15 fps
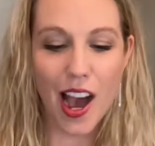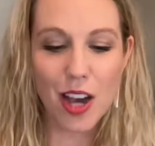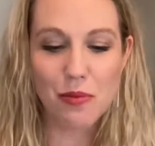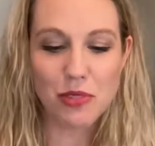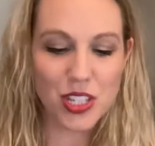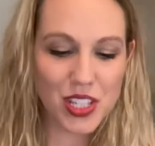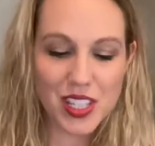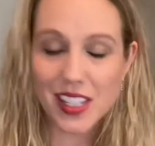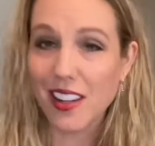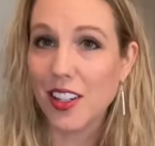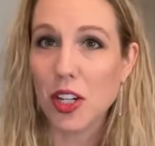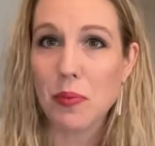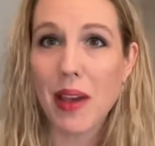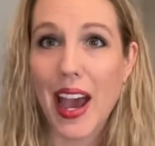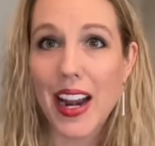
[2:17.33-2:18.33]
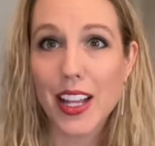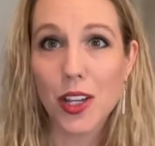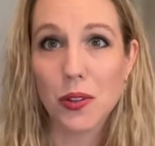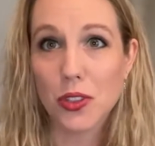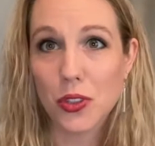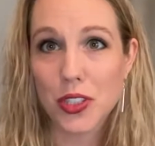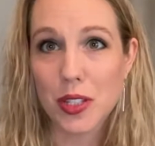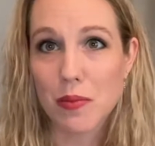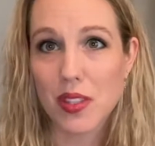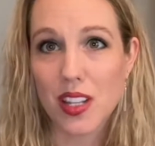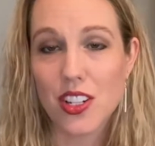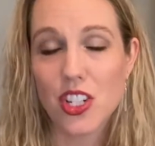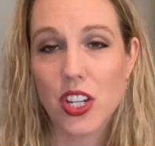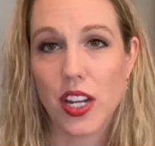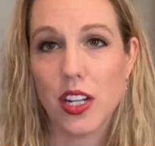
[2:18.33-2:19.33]
Just sit on your patio, enjoy some
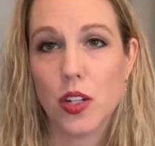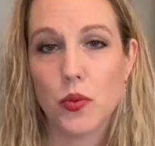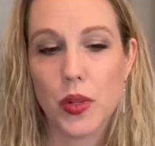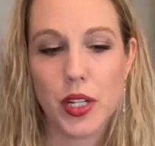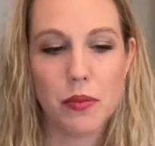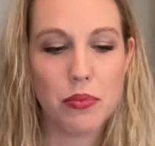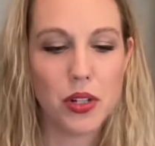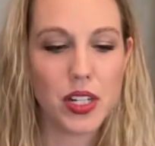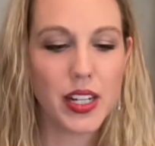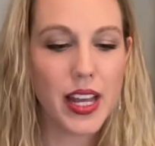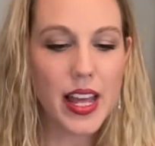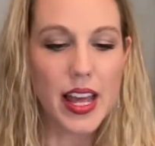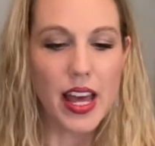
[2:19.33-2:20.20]
sunshine, and read a book.